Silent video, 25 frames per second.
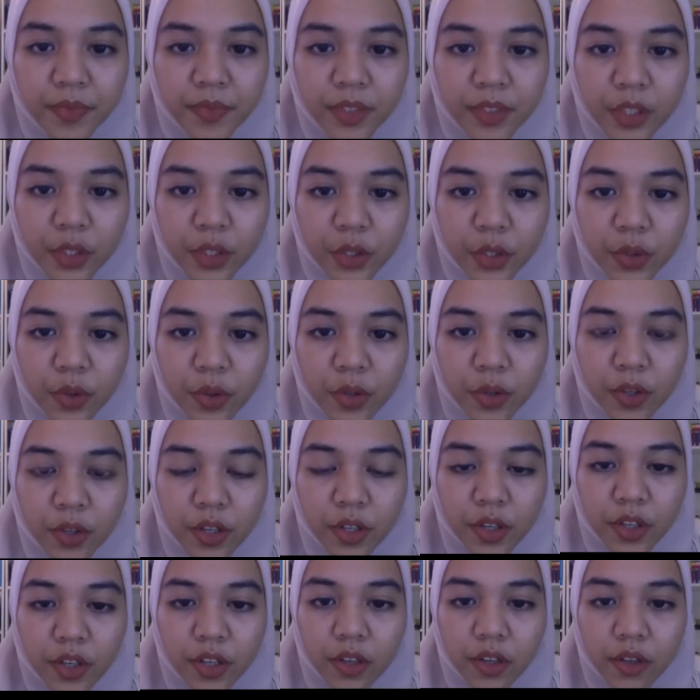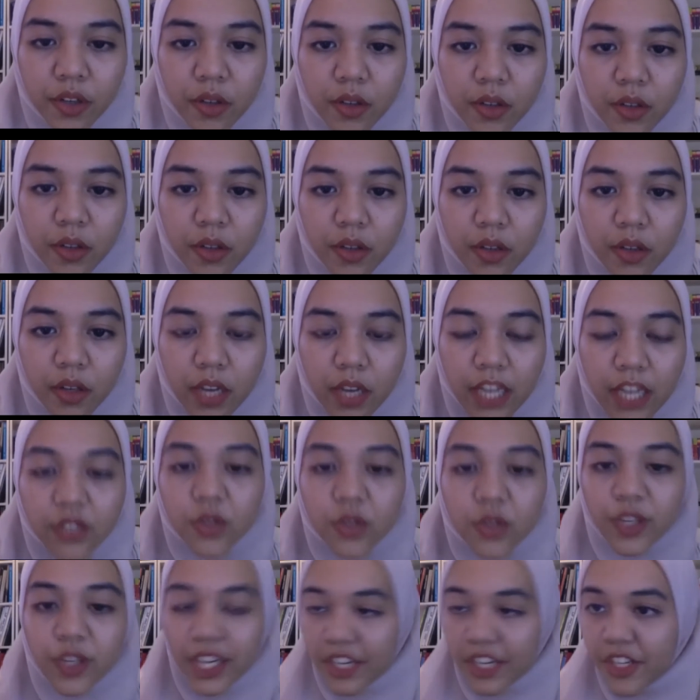your
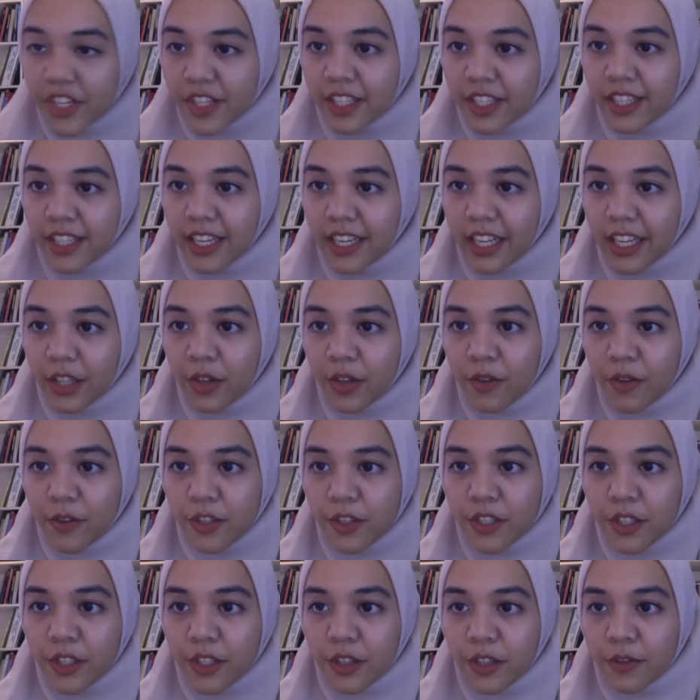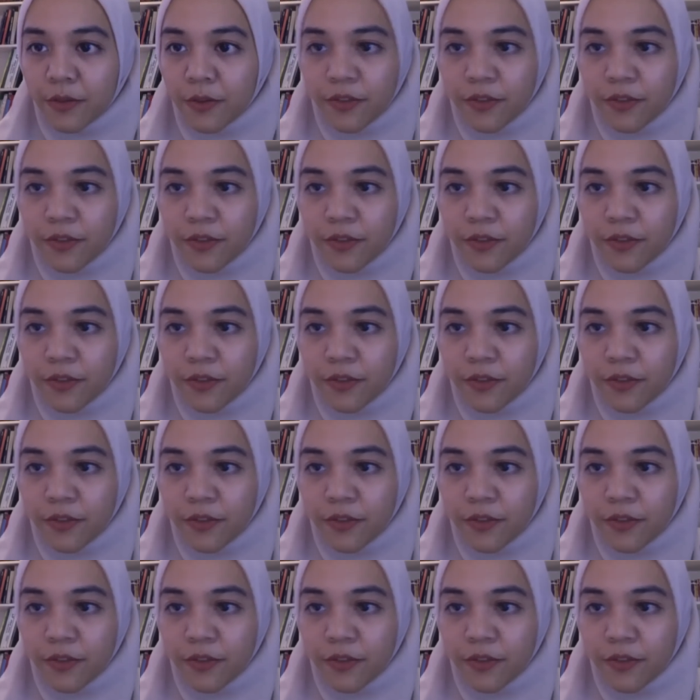education at university mm-hmm.